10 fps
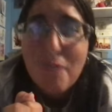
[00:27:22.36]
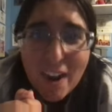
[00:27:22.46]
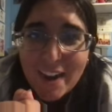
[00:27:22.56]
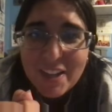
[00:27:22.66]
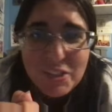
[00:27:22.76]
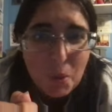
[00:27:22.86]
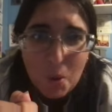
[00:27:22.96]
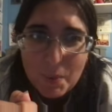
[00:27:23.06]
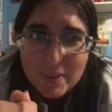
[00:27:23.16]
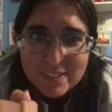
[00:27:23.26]
Fridays are
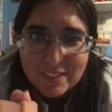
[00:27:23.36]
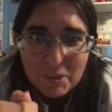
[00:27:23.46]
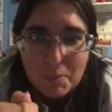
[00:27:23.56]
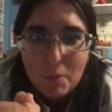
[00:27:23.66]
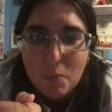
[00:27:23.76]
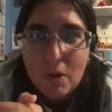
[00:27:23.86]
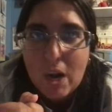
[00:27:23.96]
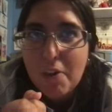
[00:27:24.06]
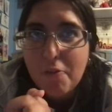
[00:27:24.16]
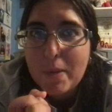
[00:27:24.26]
always a little bit
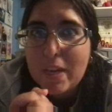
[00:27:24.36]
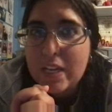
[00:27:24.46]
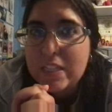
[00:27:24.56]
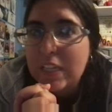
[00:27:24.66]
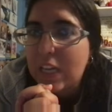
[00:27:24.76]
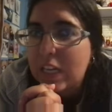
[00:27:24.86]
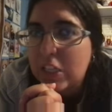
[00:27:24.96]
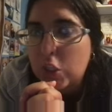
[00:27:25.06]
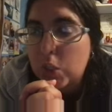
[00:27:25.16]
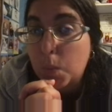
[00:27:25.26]
rough because the
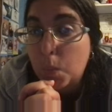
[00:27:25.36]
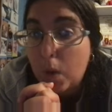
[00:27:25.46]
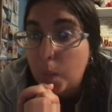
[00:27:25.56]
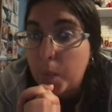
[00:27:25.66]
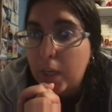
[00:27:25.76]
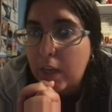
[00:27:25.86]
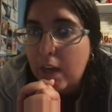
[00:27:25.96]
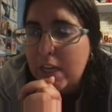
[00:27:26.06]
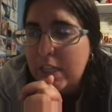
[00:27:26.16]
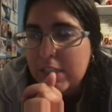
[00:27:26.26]
kids just want
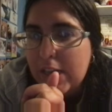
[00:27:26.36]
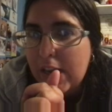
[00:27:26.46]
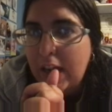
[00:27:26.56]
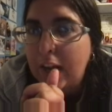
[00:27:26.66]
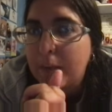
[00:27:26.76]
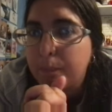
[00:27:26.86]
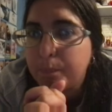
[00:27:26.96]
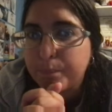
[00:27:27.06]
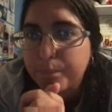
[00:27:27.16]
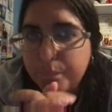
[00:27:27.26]
weekend and